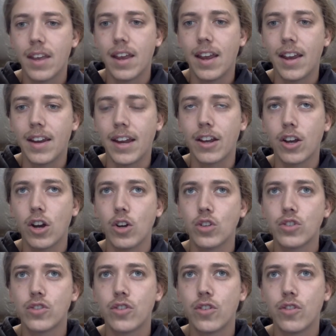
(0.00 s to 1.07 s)
and I
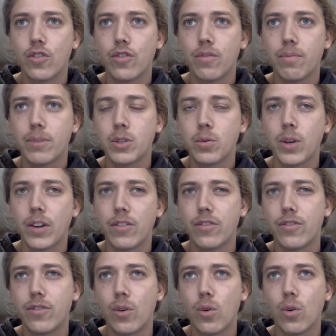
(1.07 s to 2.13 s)
coach between
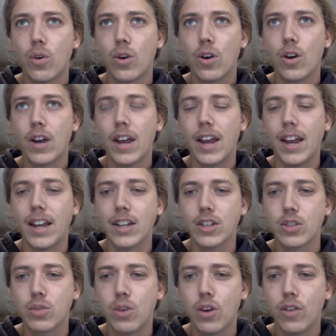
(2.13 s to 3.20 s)
4 and
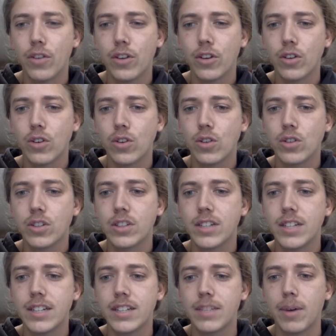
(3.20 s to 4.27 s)
12-year-olds,
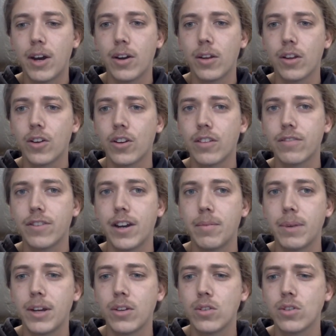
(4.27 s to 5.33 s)
teach them how to learn the
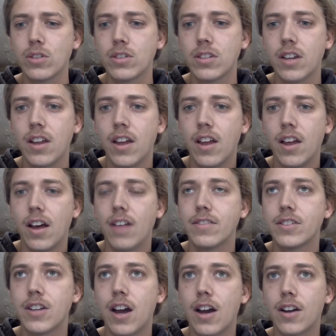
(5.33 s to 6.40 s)
fundamentals of
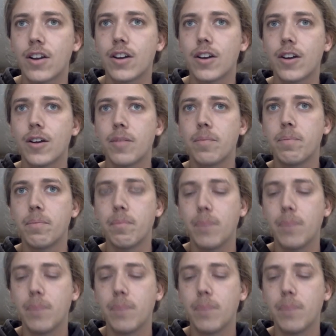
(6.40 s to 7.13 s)
soccer,